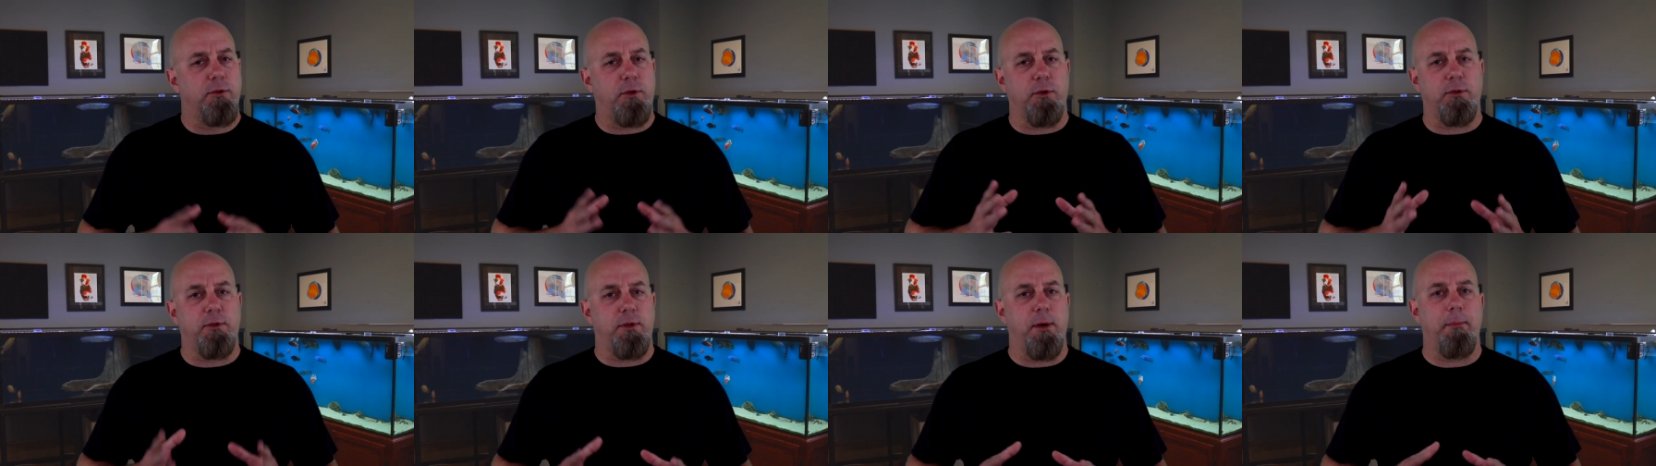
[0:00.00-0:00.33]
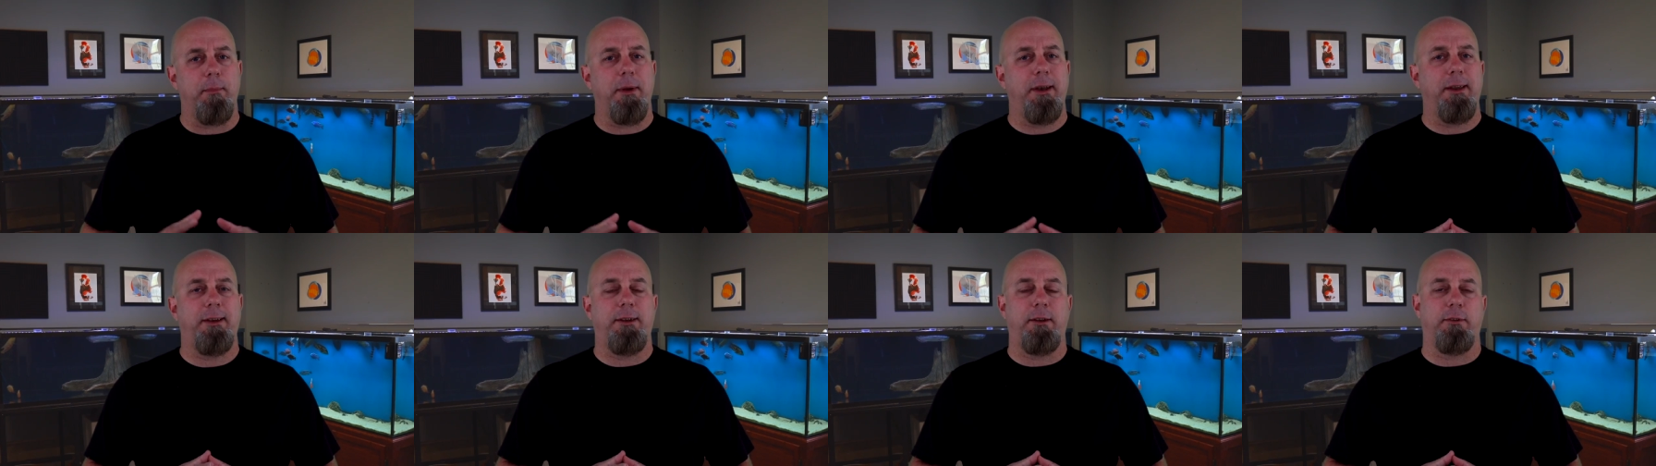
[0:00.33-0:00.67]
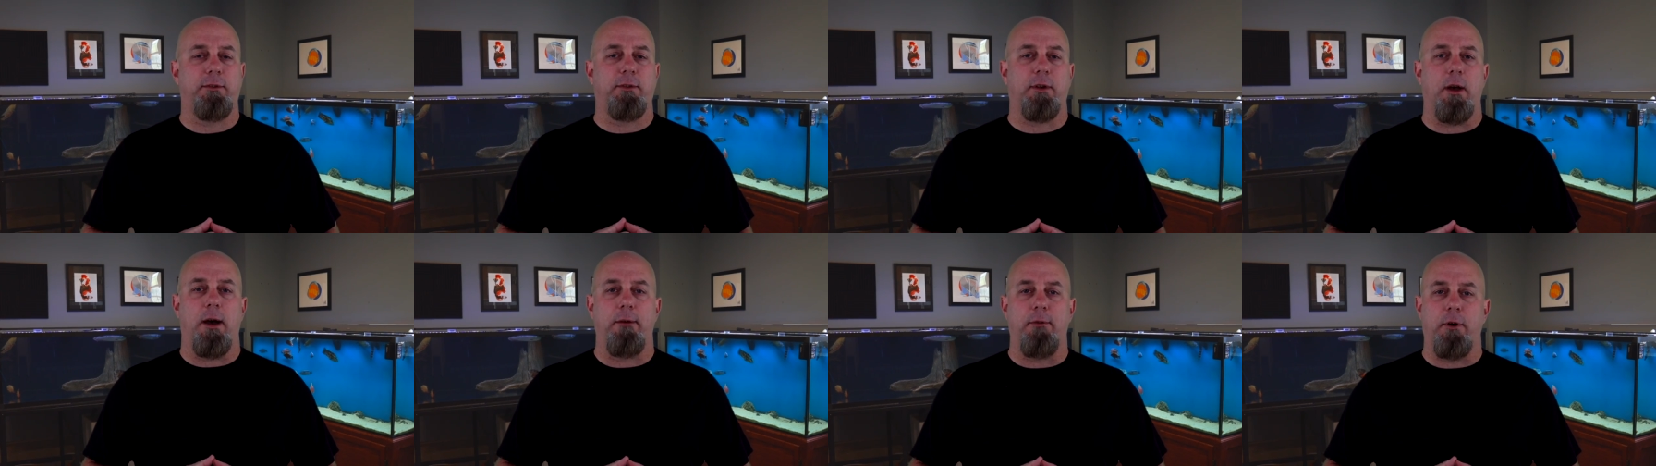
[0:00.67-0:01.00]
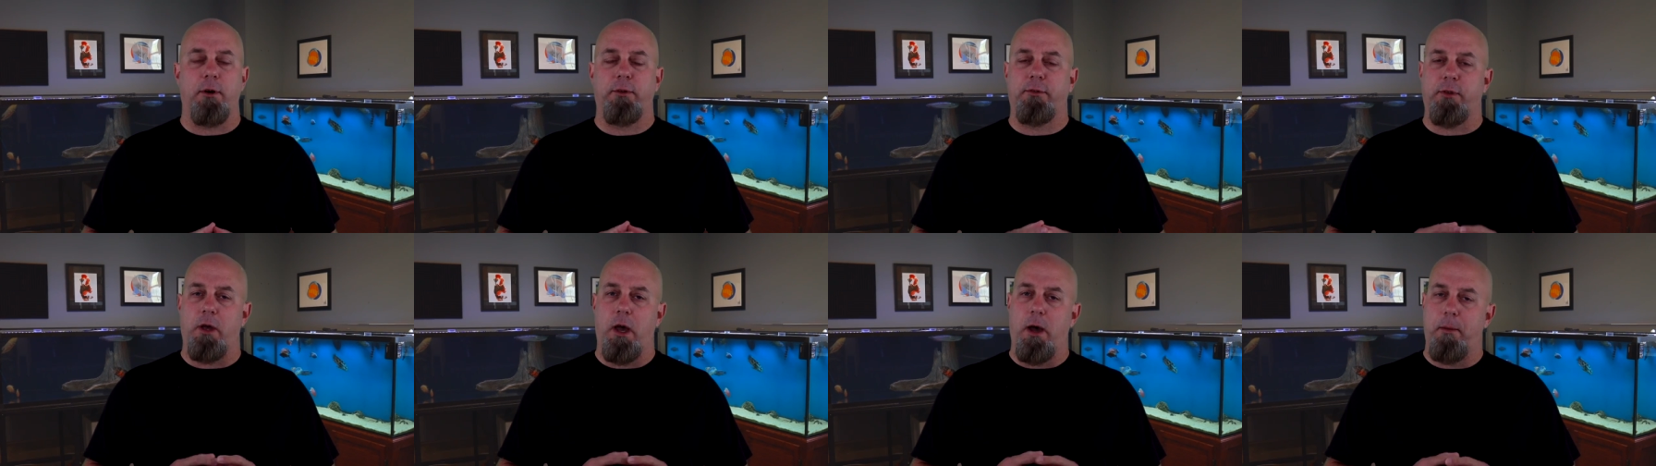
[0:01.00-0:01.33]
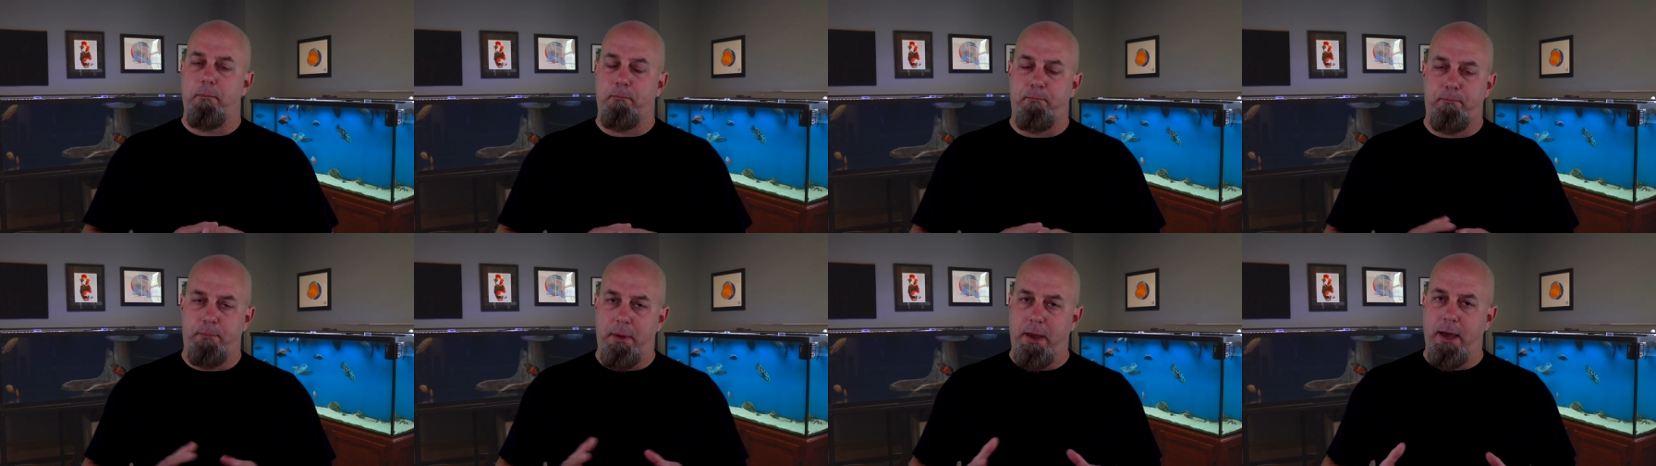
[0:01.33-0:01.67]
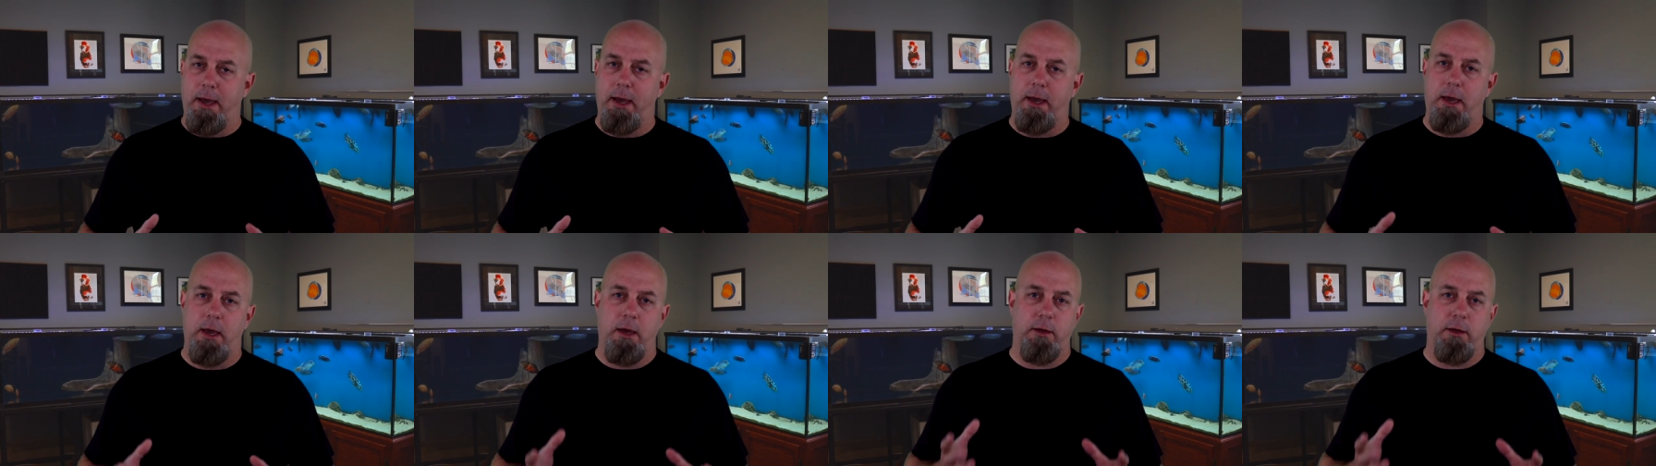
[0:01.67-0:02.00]
So somebody discovers a
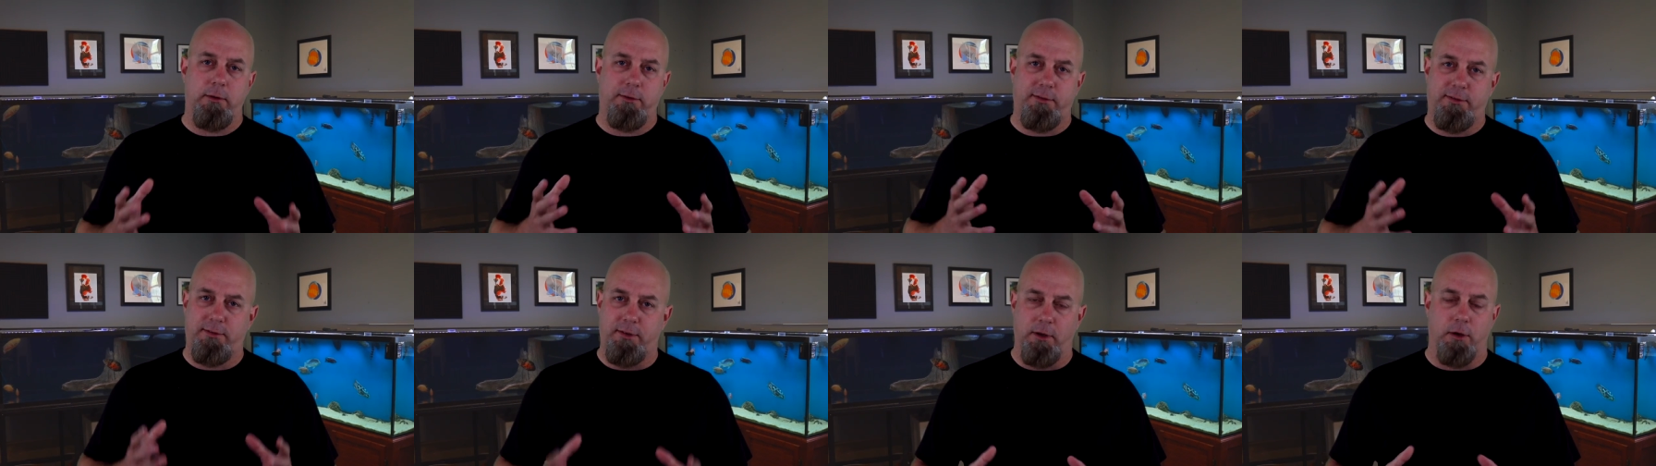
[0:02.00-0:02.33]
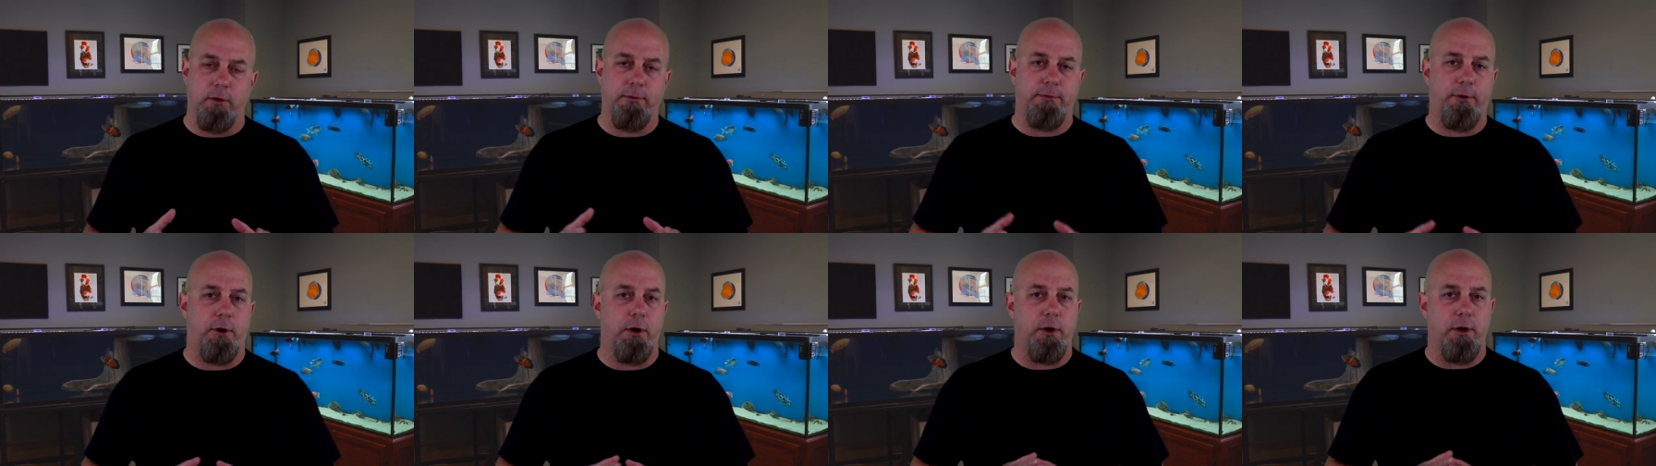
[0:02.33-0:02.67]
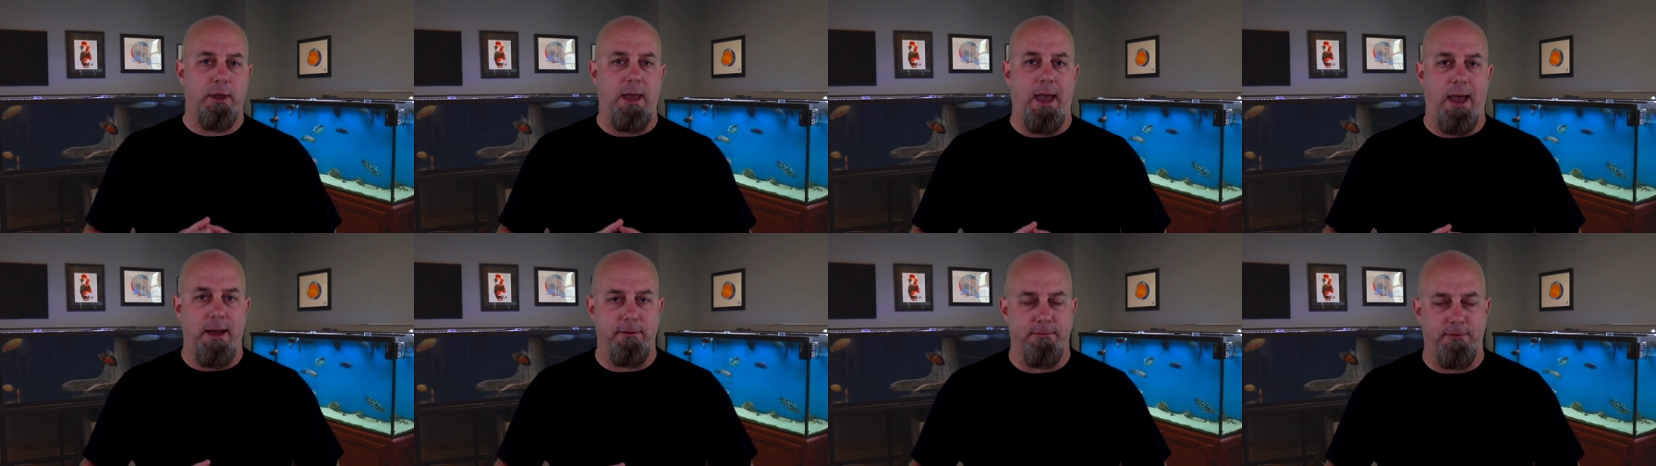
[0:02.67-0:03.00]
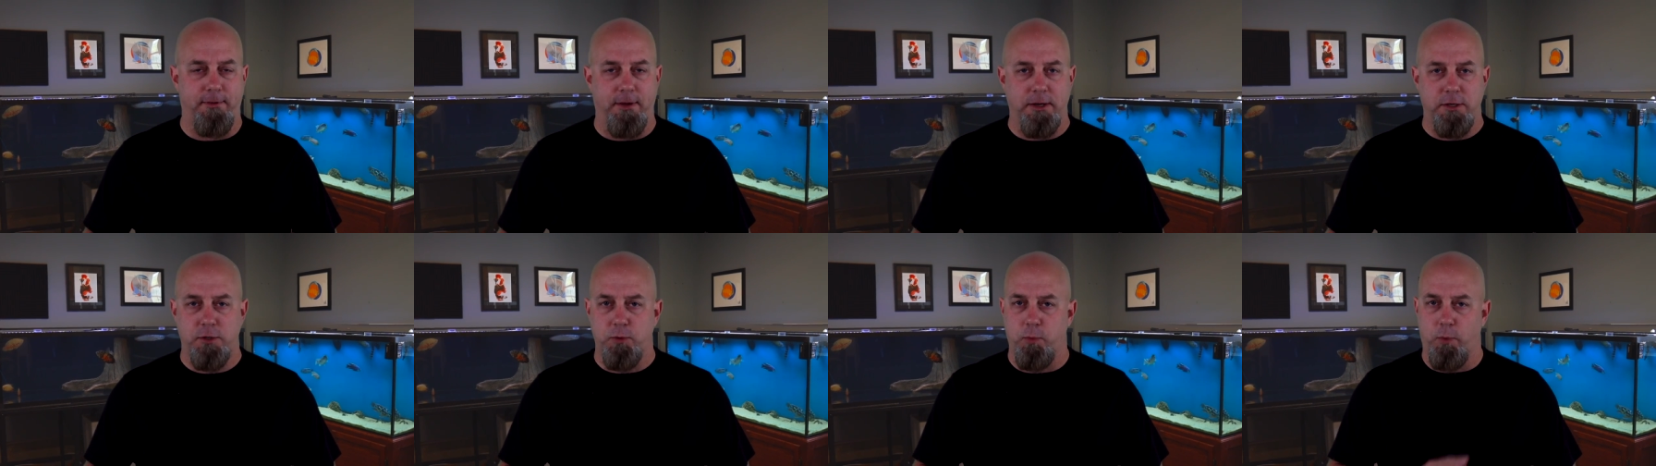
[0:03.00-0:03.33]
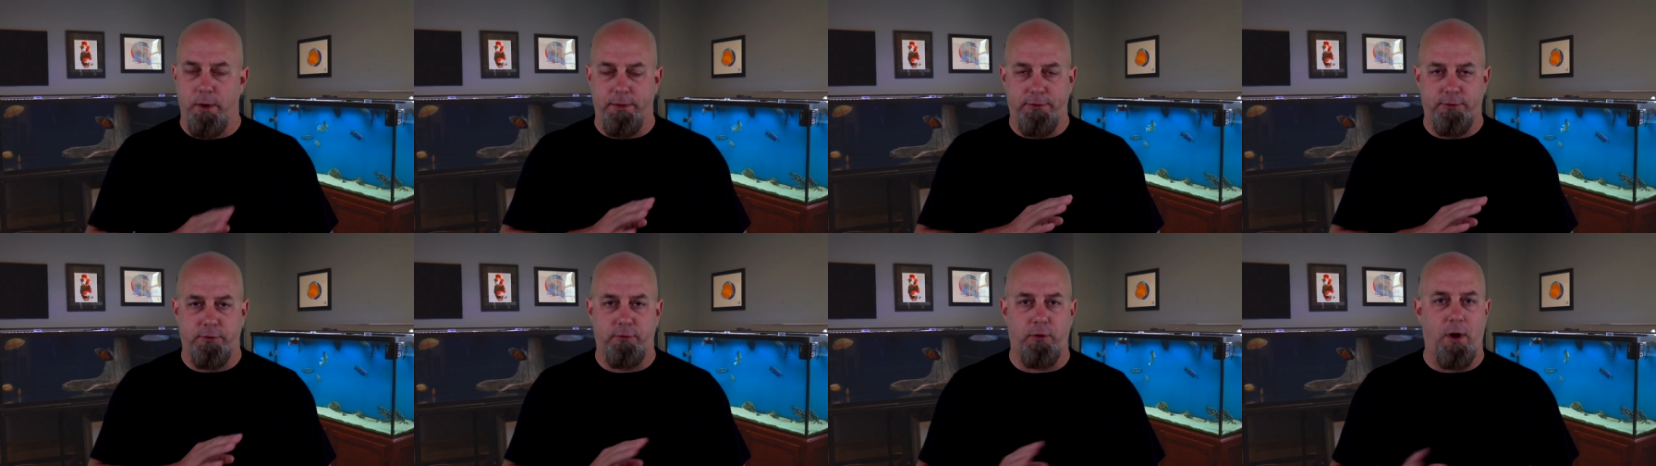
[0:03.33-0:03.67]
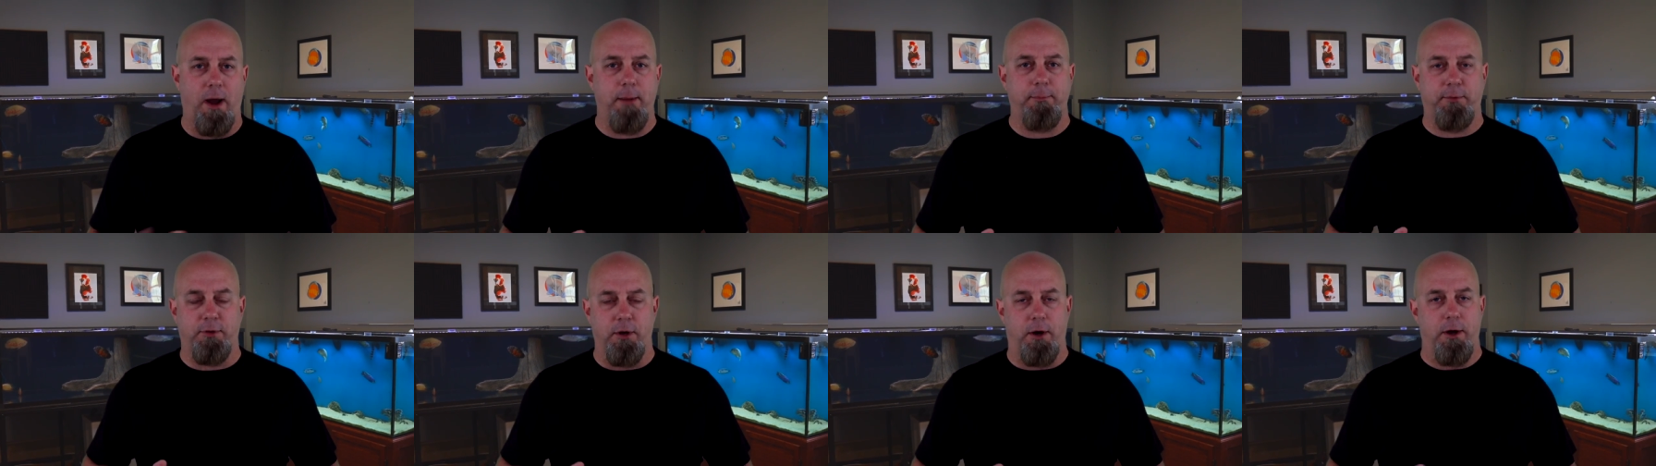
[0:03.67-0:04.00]
big silver catfish with stripes